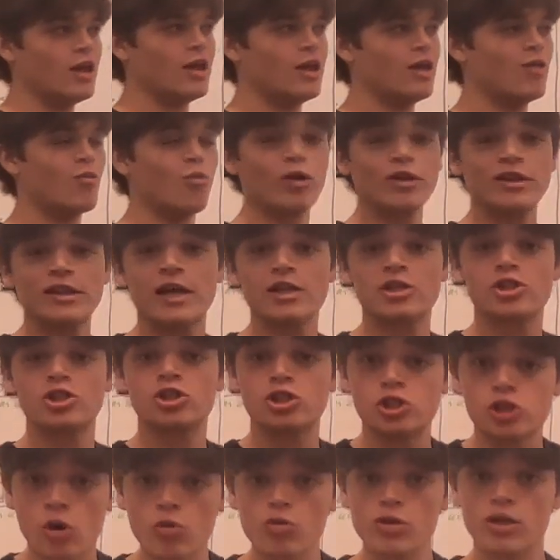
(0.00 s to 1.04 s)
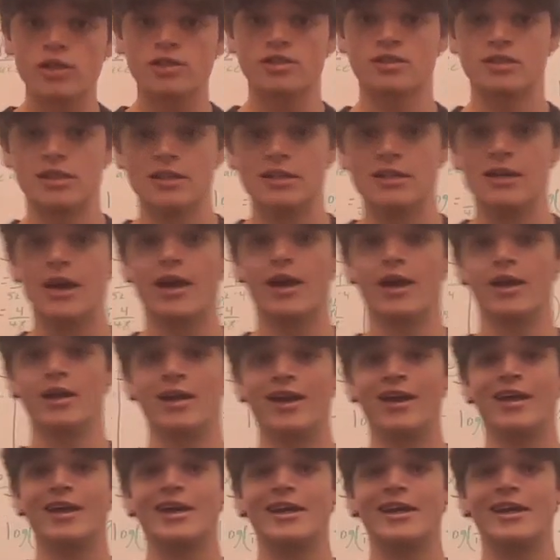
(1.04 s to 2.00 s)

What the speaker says: And what that showed us today